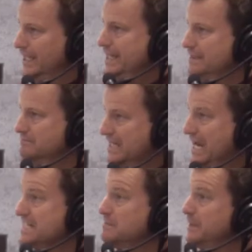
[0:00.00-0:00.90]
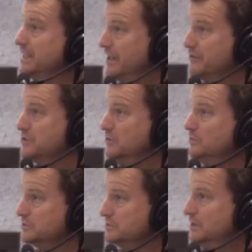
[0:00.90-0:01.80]
late guys committed to other
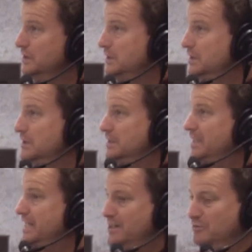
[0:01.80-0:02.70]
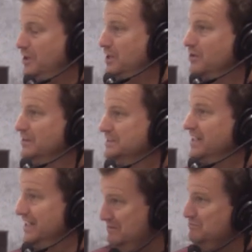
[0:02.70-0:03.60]
schools. Mm-hmm. And he didn't want an early
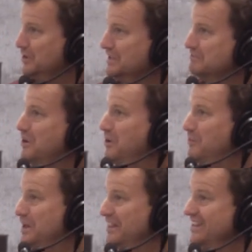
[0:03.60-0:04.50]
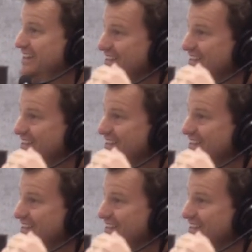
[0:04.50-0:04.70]
sign. He wanted to go all the way to the